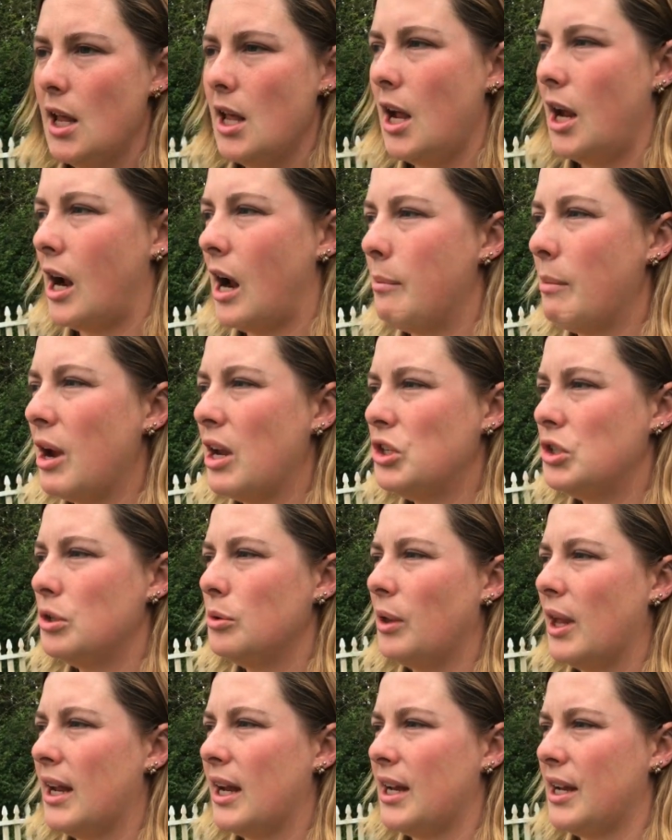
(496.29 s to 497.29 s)
I might do
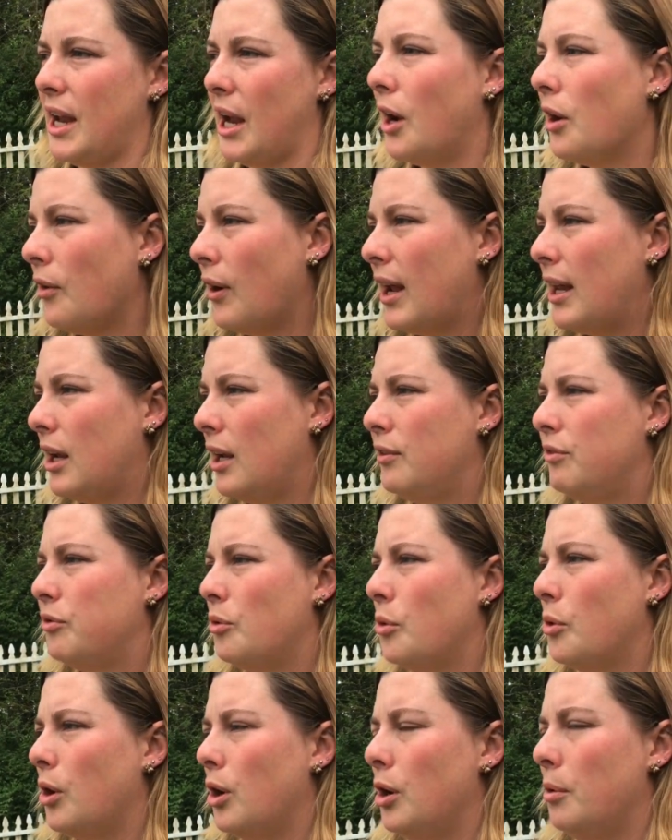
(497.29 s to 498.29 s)
like an aerated
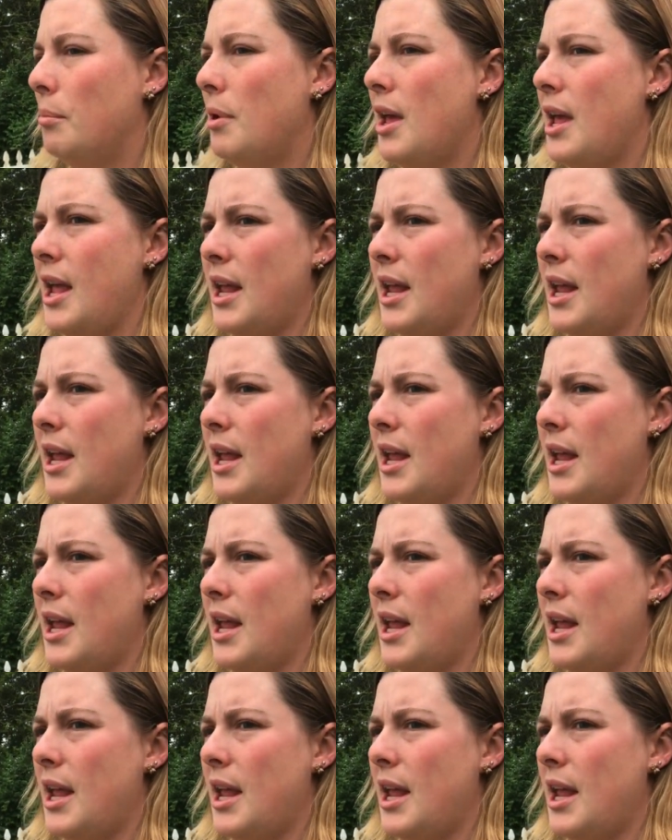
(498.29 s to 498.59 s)
form